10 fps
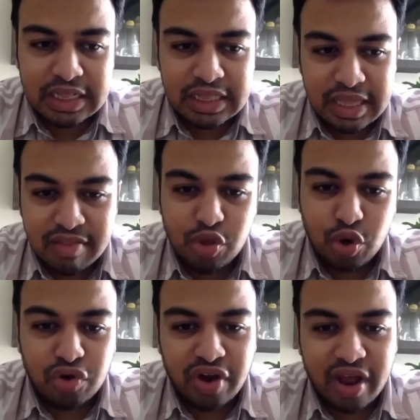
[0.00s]
These
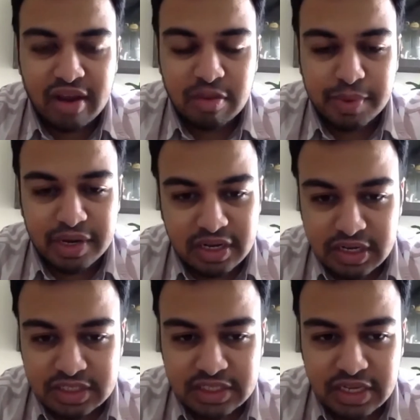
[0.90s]

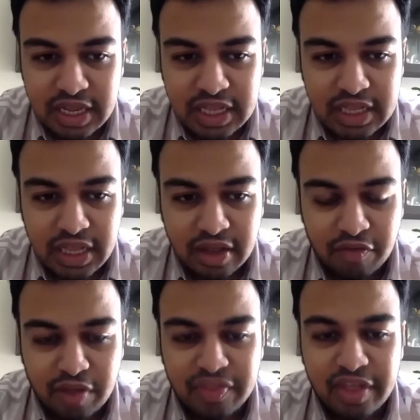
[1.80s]
neurotransmitters,
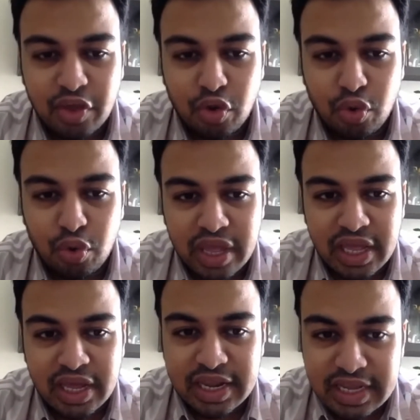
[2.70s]
when they go
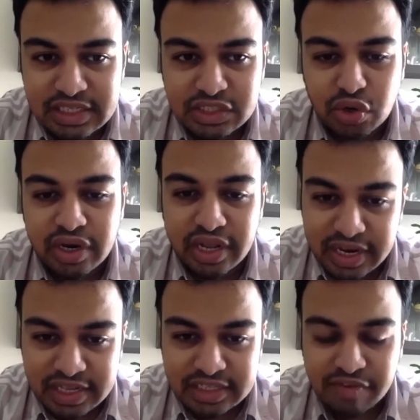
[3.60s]
increased or
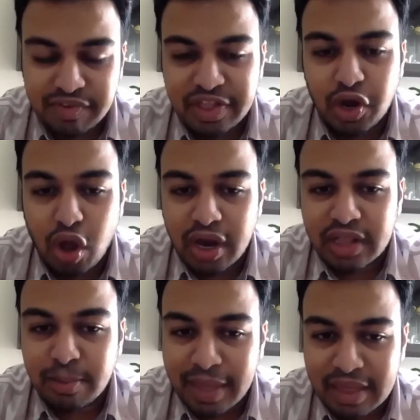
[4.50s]
decreased, they're not
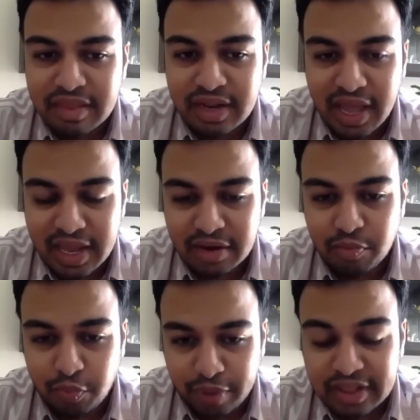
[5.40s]
at the baseline
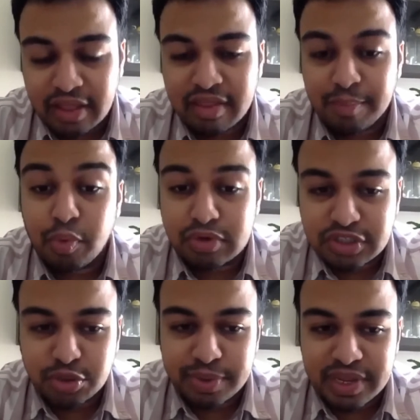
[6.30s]
where they're
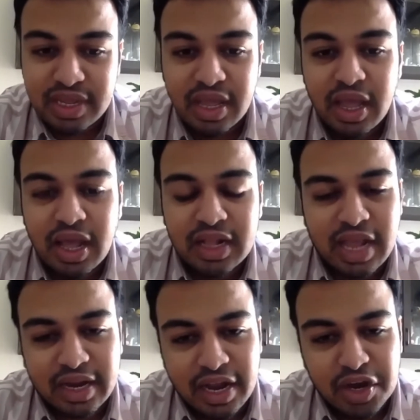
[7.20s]
supposed to be,
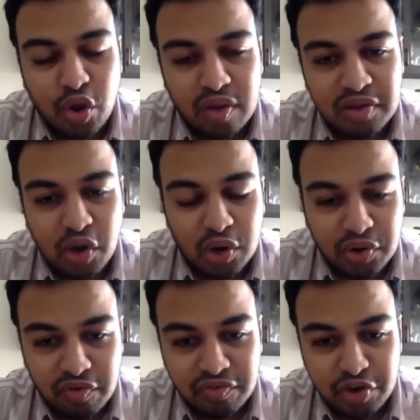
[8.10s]
that can cause a lot
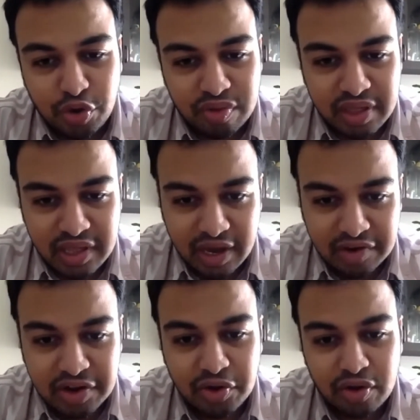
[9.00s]
of
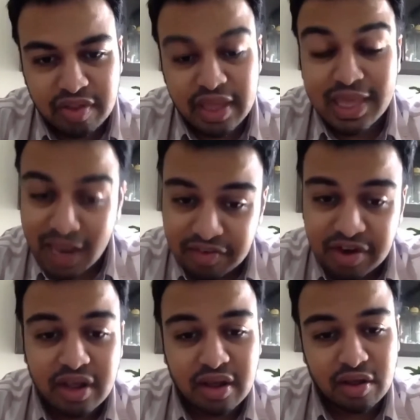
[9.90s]
neuropsychiatric or
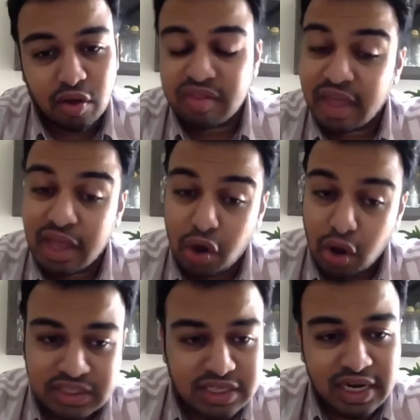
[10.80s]
psychiatric or
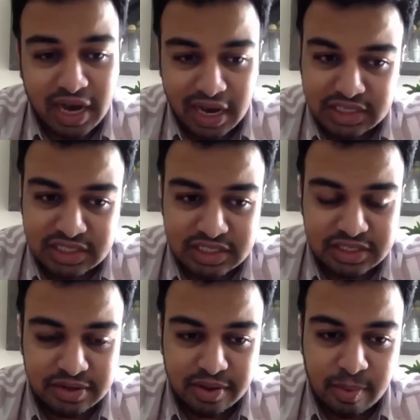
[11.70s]
psychological conditions.